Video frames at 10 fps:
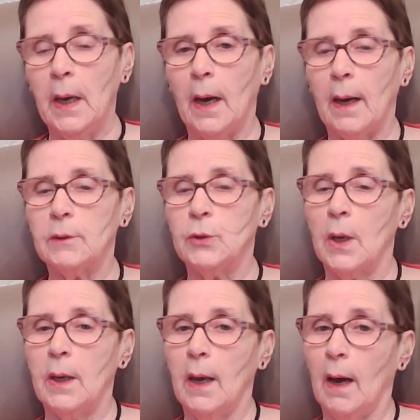And
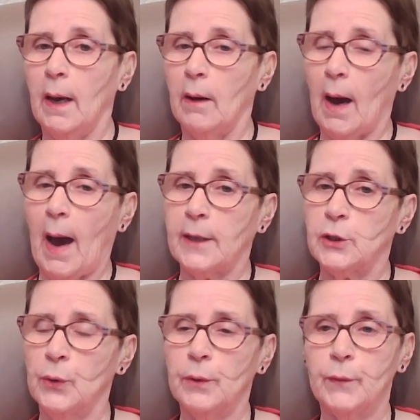I
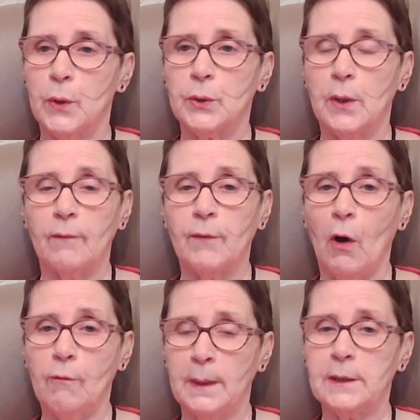took the photograph
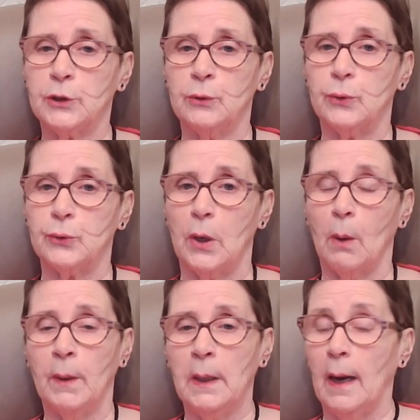of my
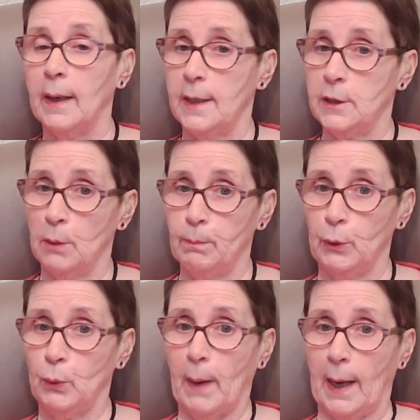snowdrop against a
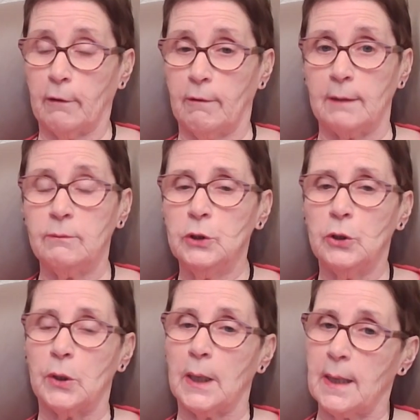blue background
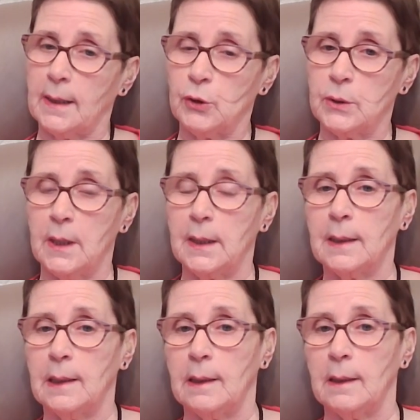so that I could see
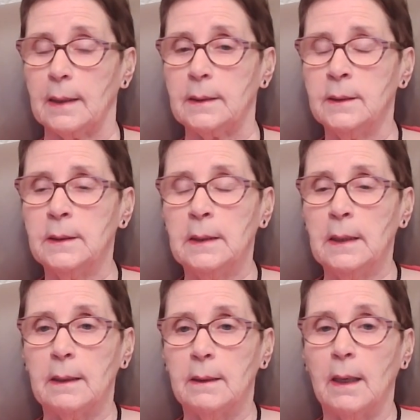it clearly
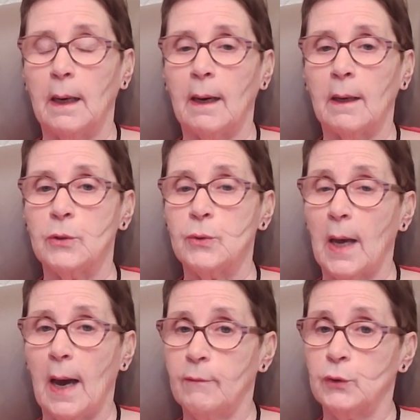and
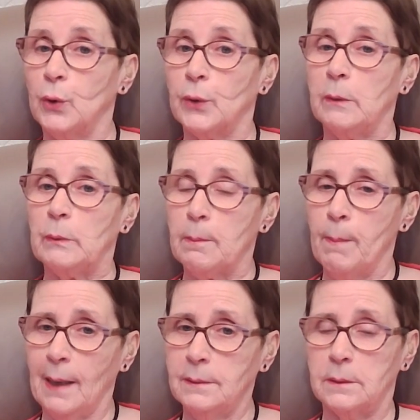I've drawn it with
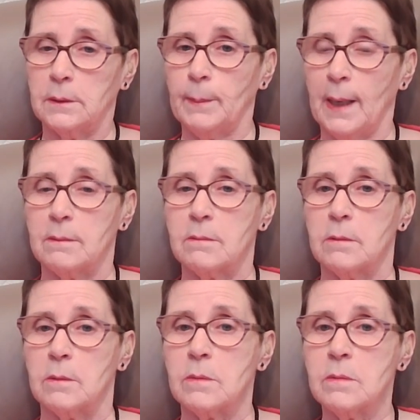passport pencil.